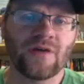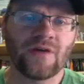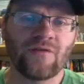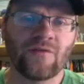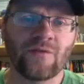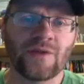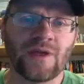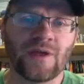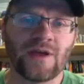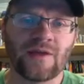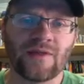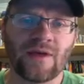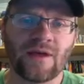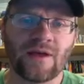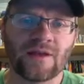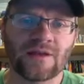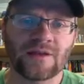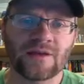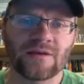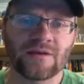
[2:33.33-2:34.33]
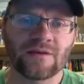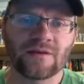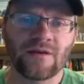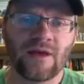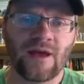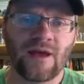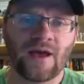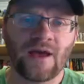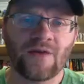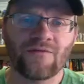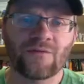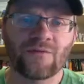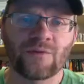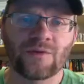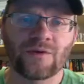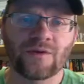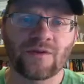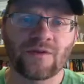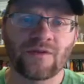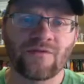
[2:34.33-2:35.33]
If we take that half and we
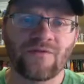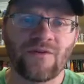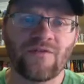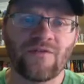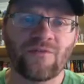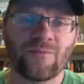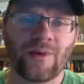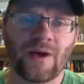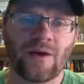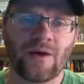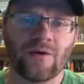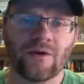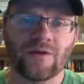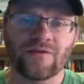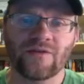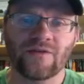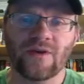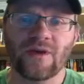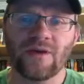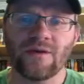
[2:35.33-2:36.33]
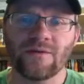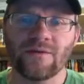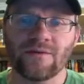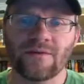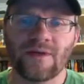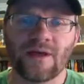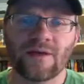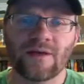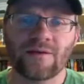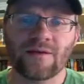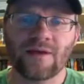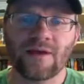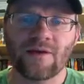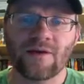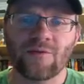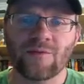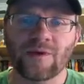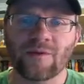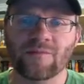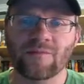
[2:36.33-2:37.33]
took it to the fifth power, say, that now
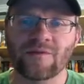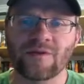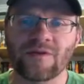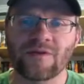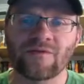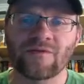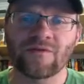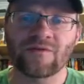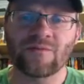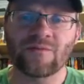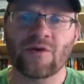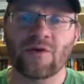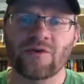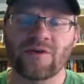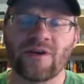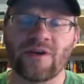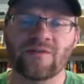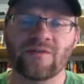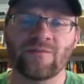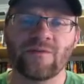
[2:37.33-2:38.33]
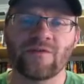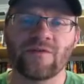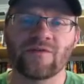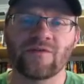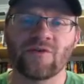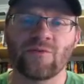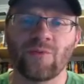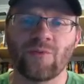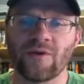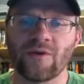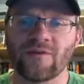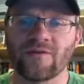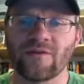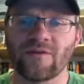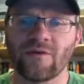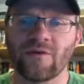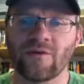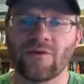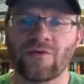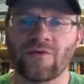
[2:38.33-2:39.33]
becomes an even smaller decimal,
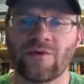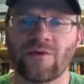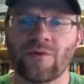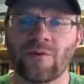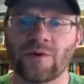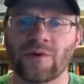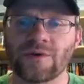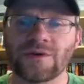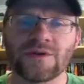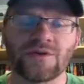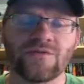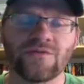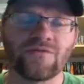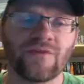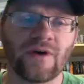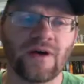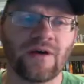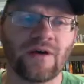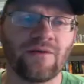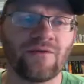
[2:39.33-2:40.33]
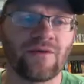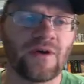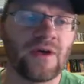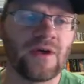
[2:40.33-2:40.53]
0.03125.